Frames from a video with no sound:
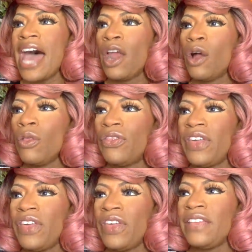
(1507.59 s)
I do
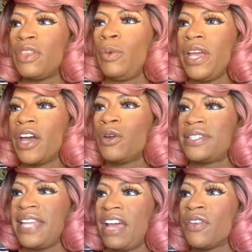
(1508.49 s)
not think that we
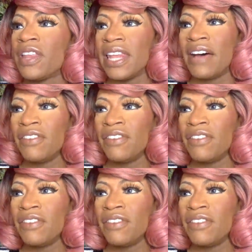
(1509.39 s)
understand for